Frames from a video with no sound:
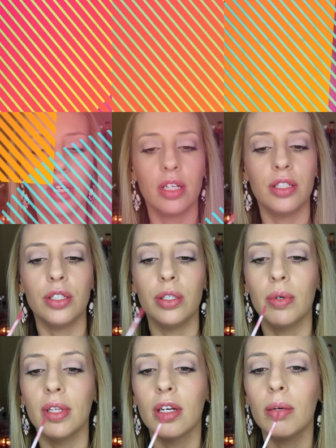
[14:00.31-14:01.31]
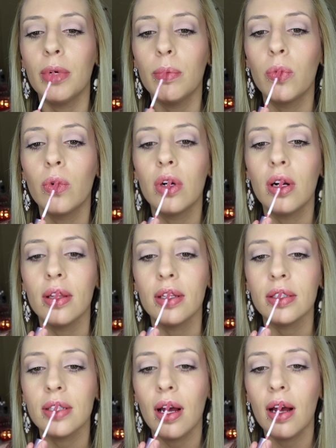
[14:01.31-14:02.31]
Just going to do a little bit more on
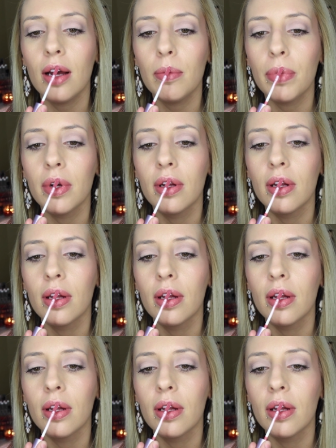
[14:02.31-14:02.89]
the top.